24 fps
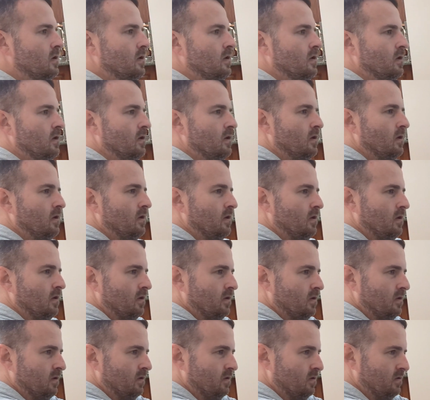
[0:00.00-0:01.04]

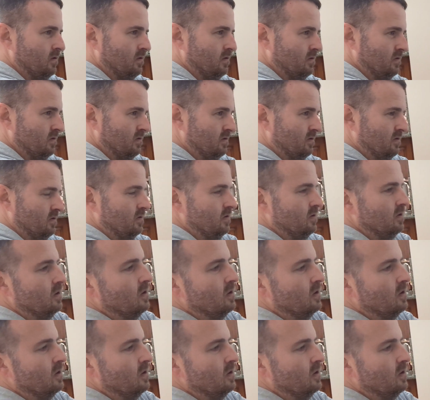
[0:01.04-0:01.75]
Nobody speaks.